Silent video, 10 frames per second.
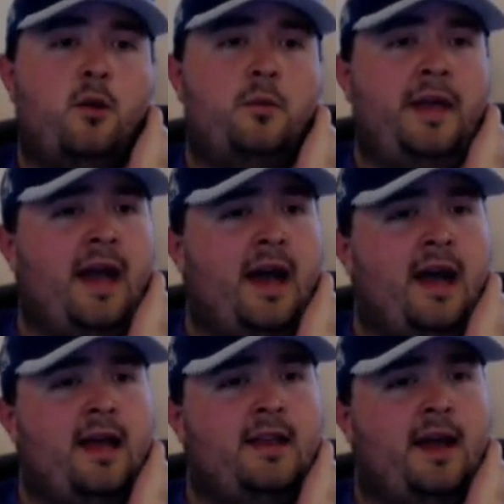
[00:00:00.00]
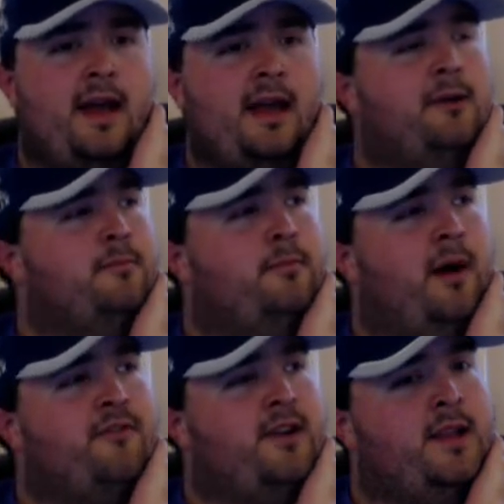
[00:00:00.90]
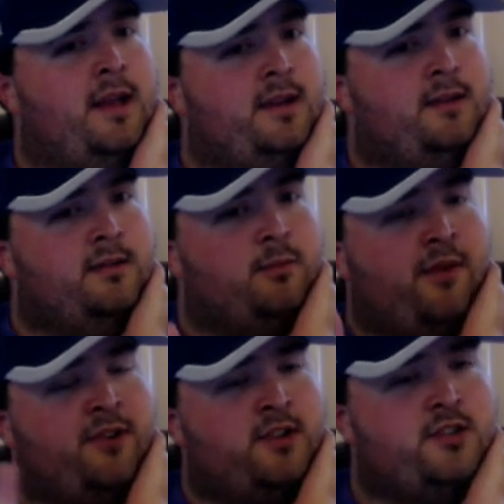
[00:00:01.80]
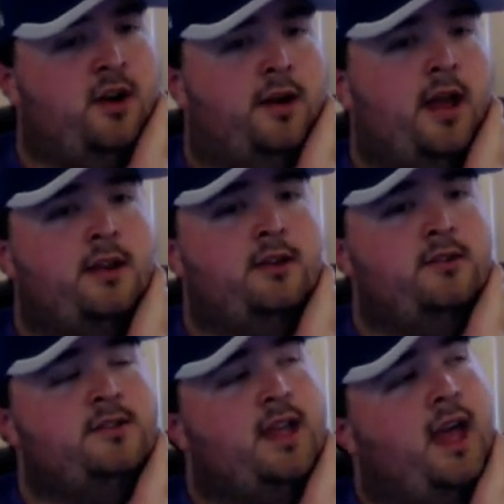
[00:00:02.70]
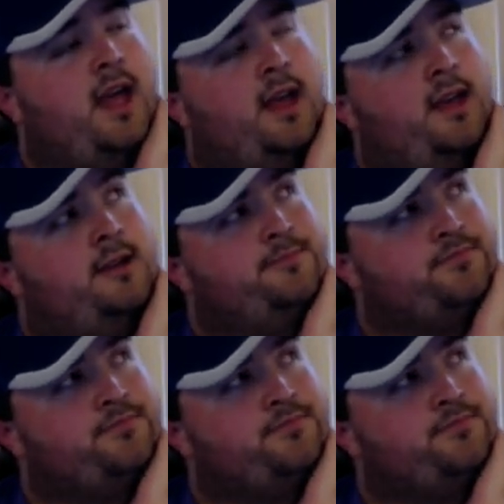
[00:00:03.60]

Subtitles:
We had my friend Sean had used a